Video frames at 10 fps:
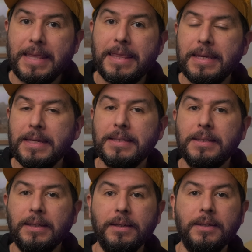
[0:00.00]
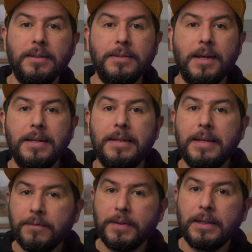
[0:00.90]
this is
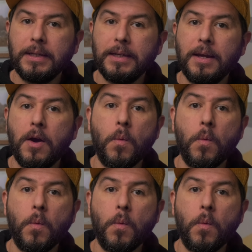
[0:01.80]
definitely